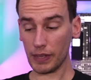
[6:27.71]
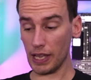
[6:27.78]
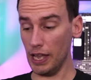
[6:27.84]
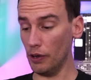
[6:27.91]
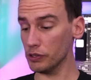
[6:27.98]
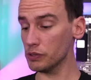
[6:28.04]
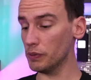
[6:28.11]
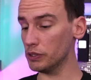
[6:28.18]
I
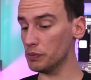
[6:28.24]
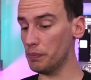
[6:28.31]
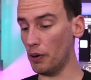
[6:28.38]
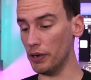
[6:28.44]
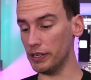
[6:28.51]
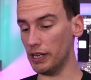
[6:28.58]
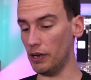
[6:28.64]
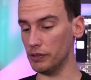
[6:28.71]
also want to
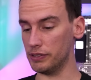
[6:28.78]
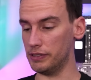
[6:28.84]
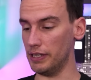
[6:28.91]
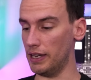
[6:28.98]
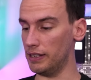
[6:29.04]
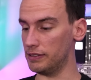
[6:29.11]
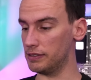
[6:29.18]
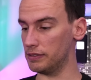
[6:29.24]
point out
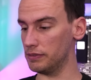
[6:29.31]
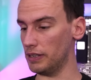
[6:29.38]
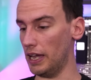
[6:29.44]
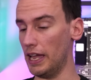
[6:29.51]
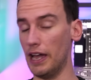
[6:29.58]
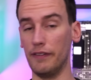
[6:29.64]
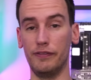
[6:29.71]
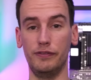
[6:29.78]
that
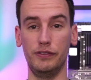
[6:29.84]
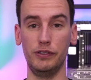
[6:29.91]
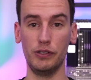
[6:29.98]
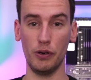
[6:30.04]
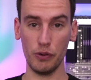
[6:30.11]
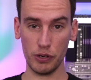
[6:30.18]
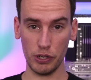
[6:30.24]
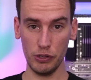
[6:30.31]
I have
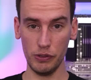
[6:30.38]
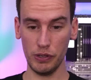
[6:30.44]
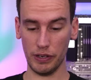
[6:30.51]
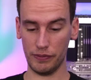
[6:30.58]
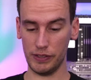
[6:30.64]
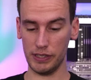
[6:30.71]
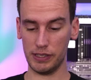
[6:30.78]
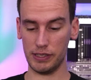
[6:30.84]
no clue
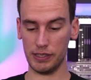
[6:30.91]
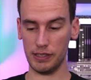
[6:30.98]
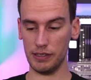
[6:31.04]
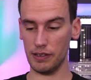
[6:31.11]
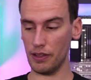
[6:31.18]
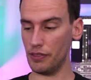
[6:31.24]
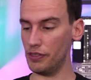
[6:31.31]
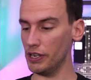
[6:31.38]
if this
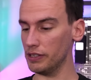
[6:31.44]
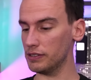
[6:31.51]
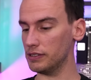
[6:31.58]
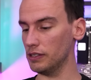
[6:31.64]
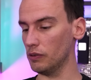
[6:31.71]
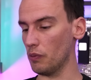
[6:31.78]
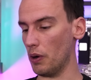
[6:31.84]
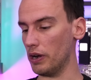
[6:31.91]
thing
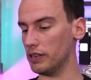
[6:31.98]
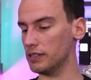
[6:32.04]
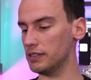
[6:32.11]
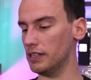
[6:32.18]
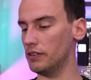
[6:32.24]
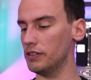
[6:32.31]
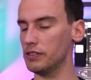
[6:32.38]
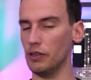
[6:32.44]
still works.
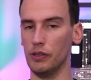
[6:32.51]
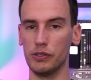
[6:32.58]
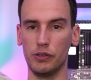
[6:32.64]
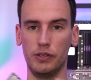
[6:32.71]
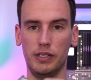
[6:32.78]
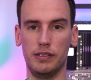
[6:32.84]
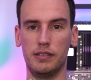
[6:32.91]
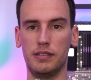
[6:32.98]
There is
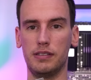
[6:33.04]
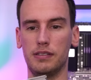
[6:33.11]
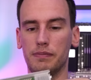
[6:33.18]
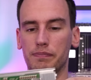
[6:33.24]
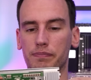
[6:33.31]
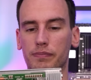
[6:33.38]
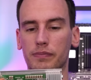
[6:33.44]
also this